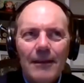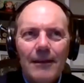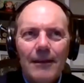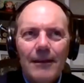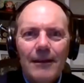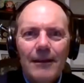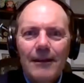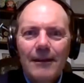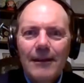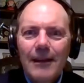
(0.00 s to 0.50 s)

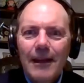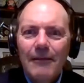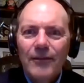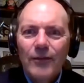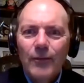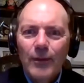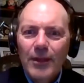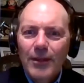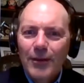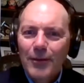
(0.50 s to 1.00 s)
uh,
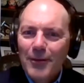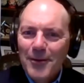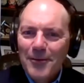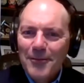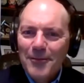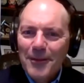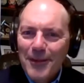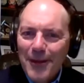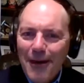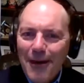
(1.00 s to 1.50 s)
left with your
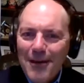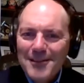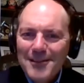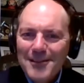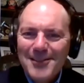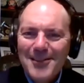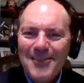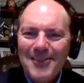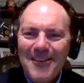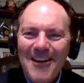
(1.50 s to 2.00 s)
own
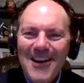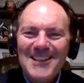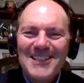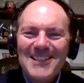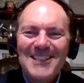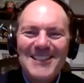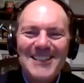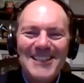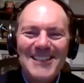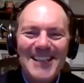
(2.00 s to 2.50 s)
thoughts a
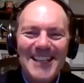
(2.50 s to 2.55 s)
lot.